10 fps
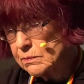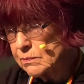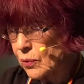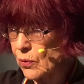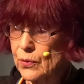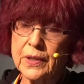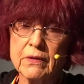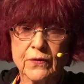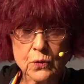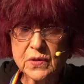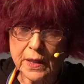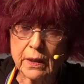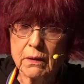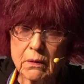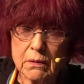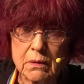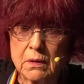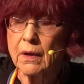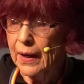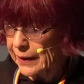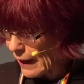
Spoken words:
poor confused kid, and it